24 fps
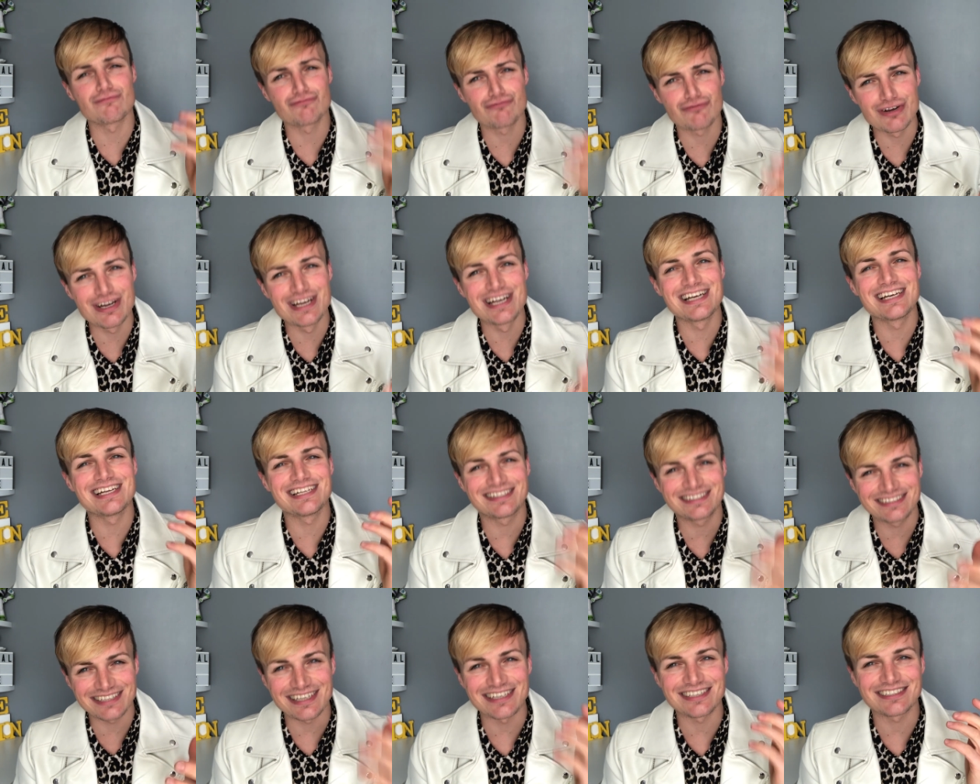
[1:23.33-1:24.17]
really
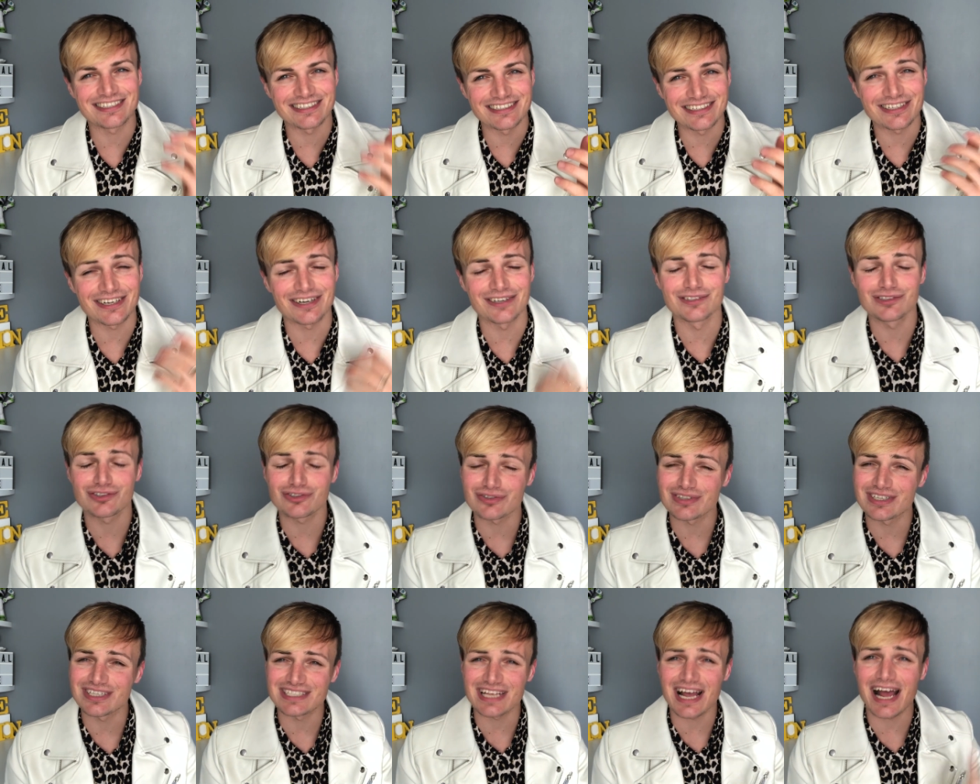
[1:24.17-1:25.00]
decent
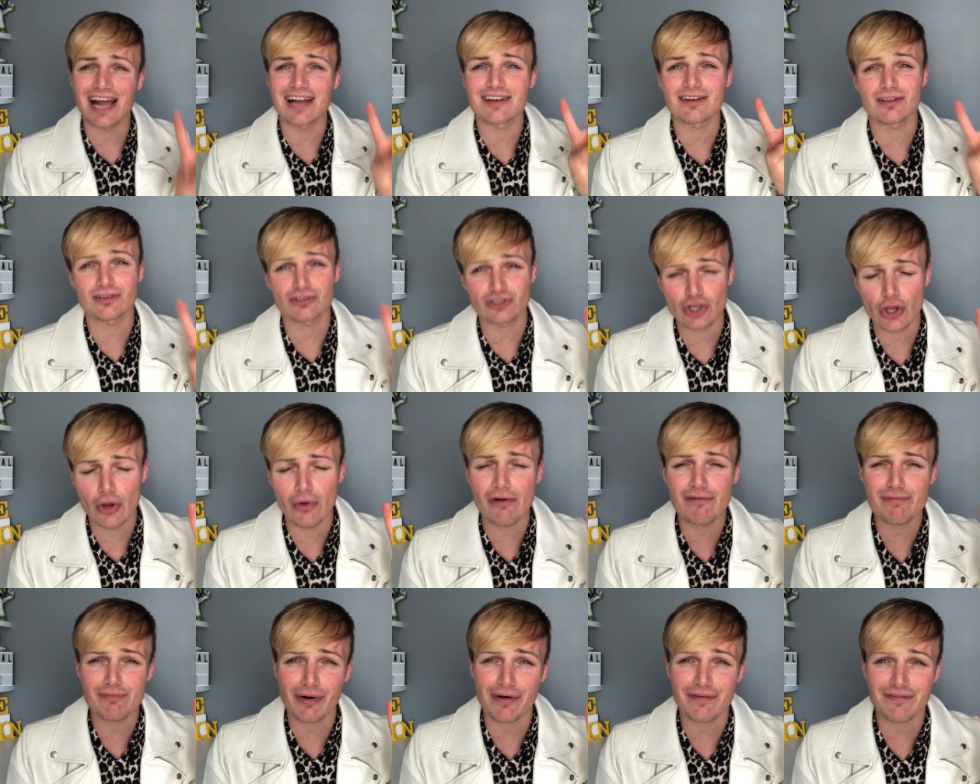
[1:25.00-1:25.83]
countries and two
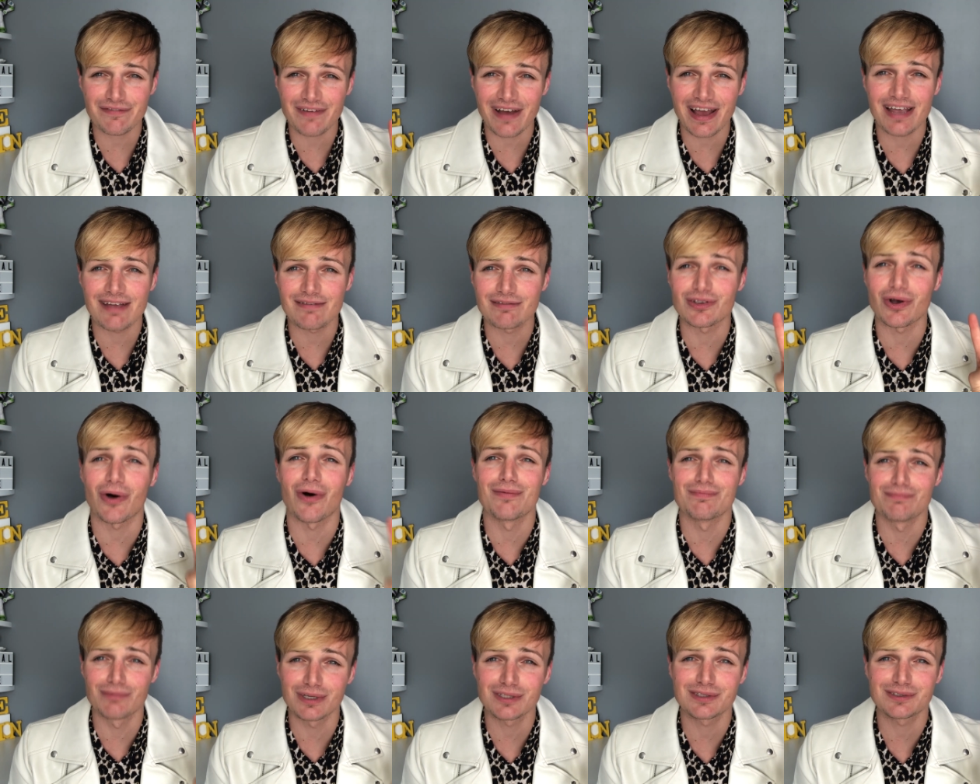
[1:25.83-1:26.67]
of my faves, I
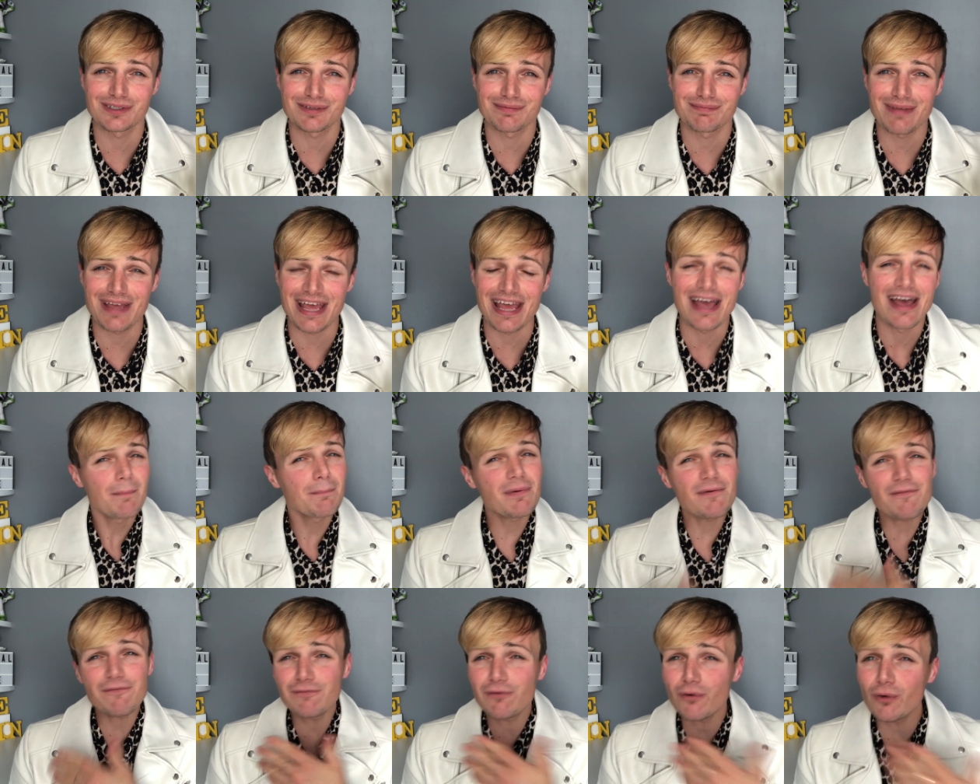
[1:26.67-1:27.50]
must admit.
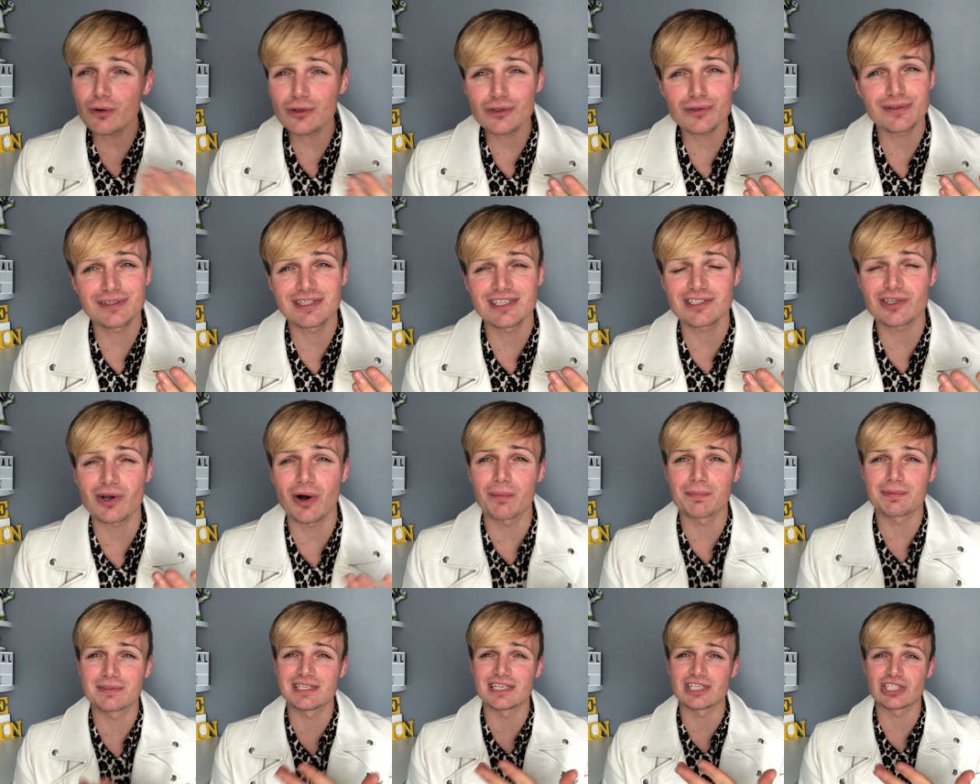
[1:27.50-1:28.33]
Before doing this
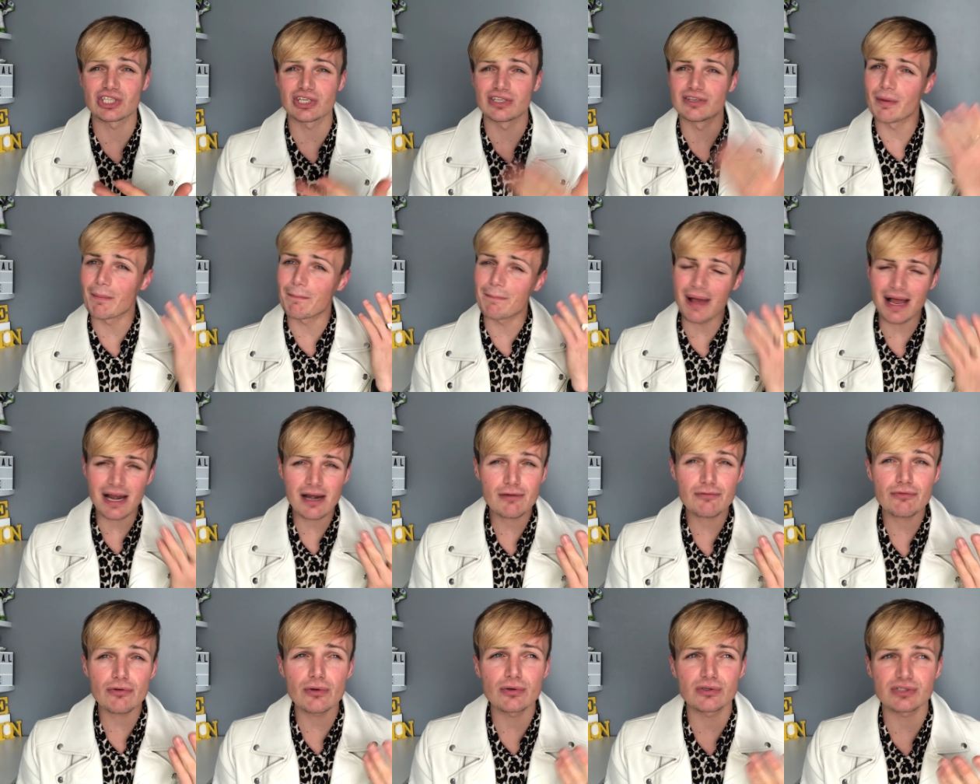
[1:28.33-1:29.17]
competition,
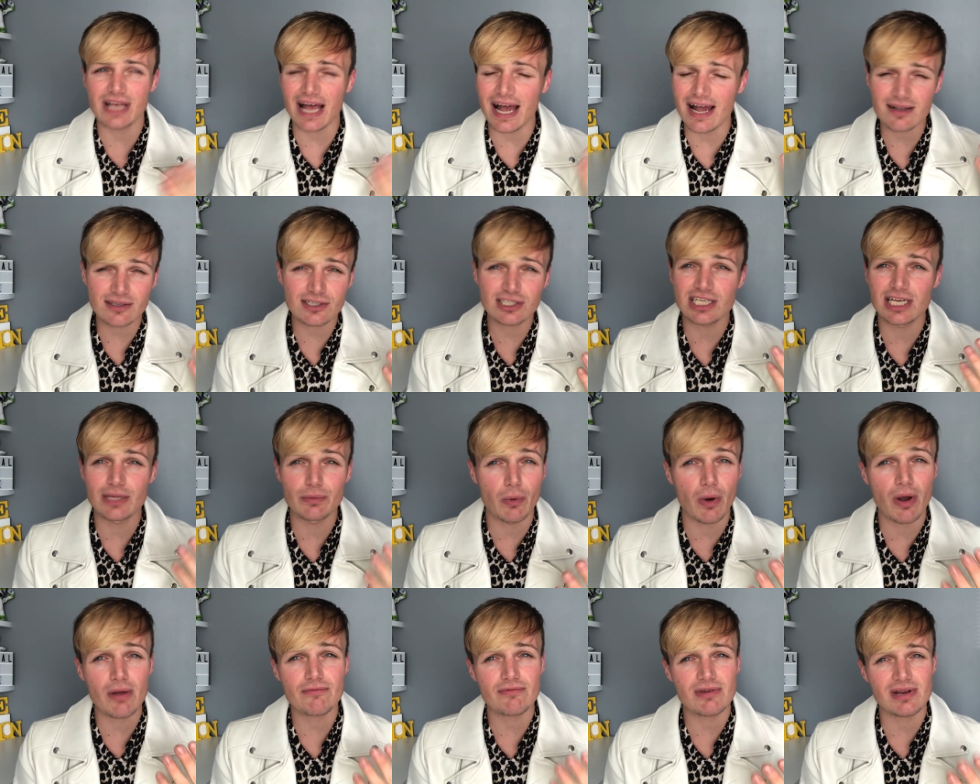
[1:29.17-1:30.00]
Belarus actually
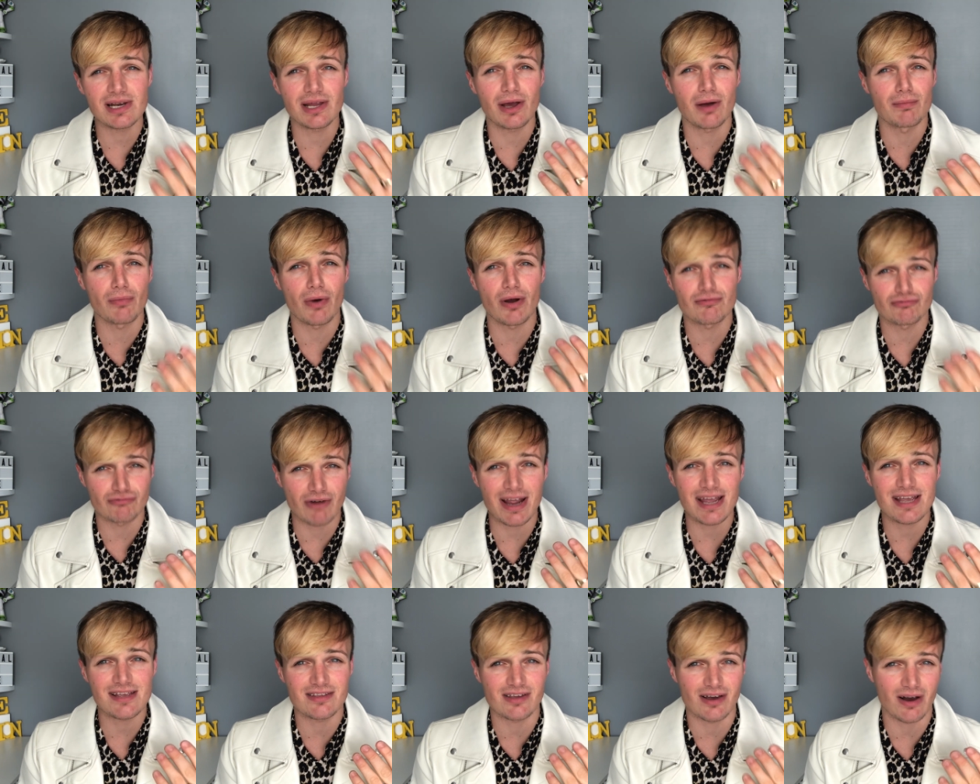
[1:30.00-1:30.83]
weren't really on my
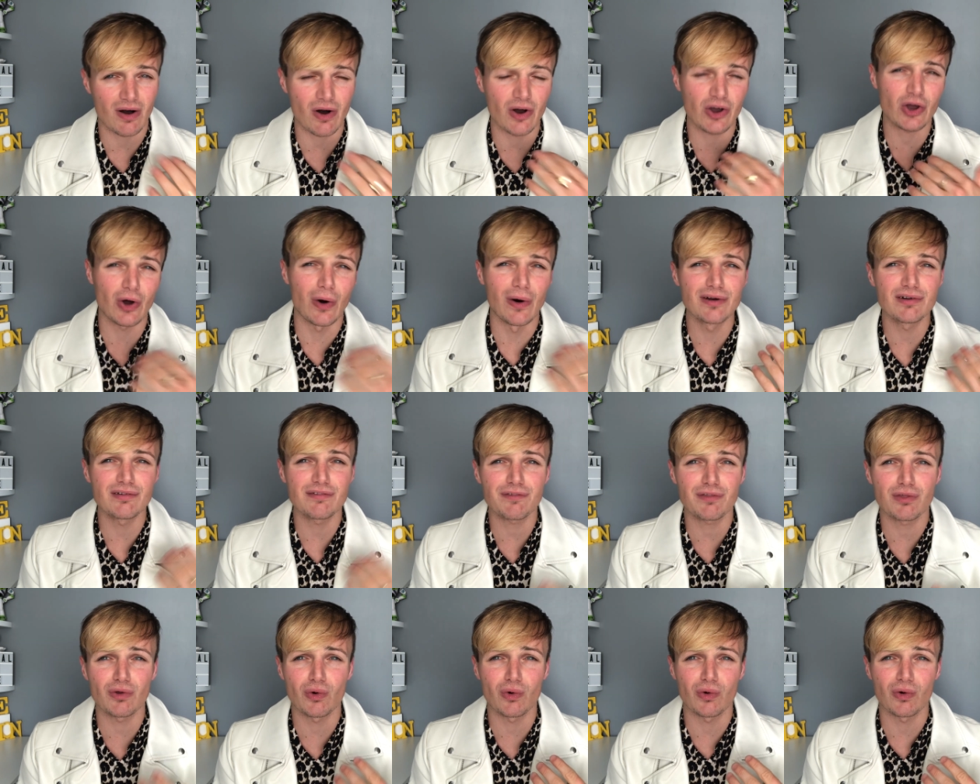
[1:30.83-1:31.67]
radar. I kind of
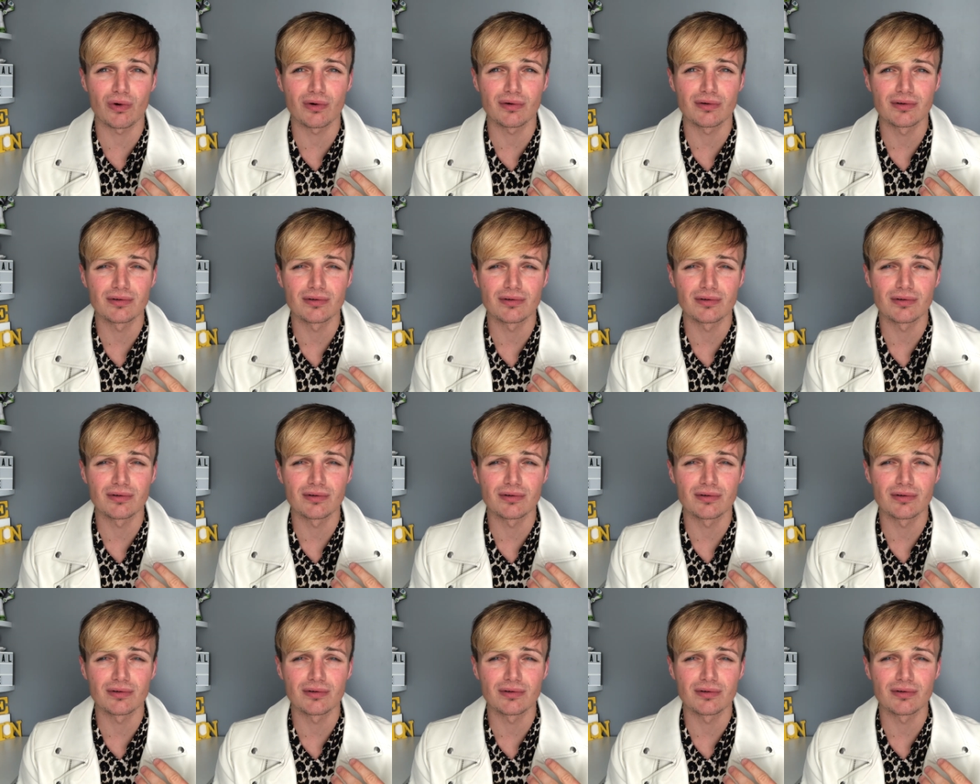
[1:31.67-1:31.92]
thought,